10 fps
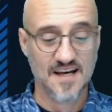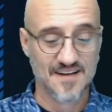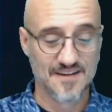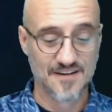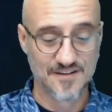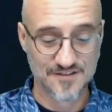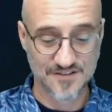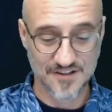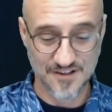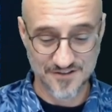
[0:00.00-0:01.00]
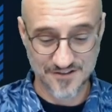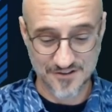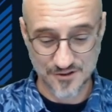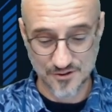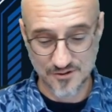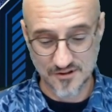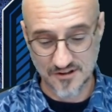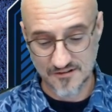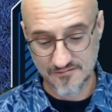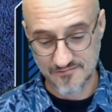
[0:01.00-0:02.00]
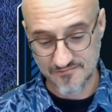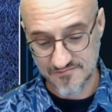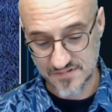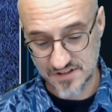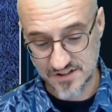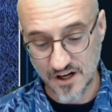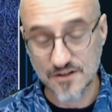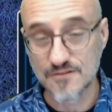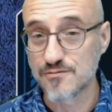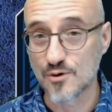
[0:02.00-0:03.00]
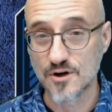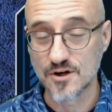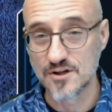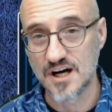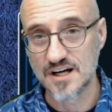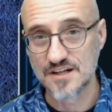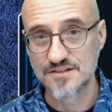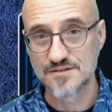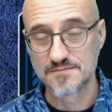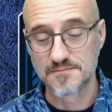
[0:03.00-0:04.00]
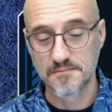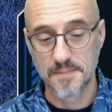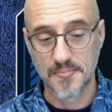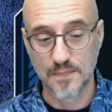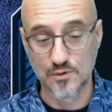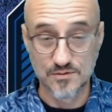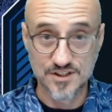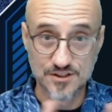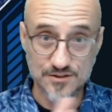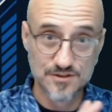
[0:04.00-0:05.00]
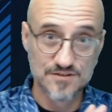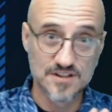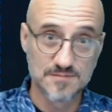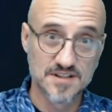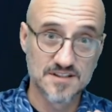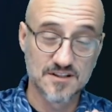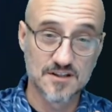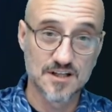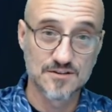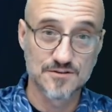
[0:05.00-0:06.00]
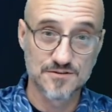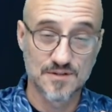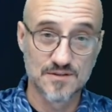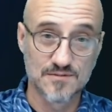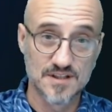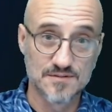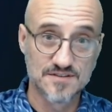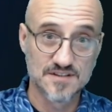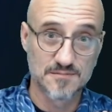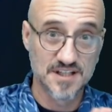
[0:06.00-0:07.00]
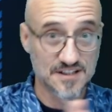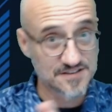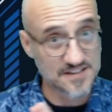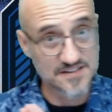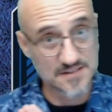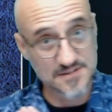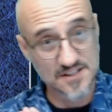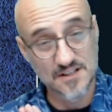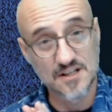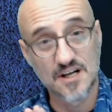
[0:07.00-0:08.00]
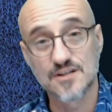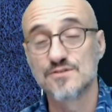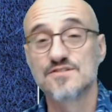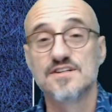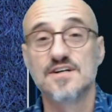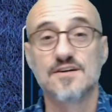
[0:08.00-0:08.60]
There's also tug-of-war clocks, where when you do something, the clock goes one way. When somebody else does something, the clock goes the other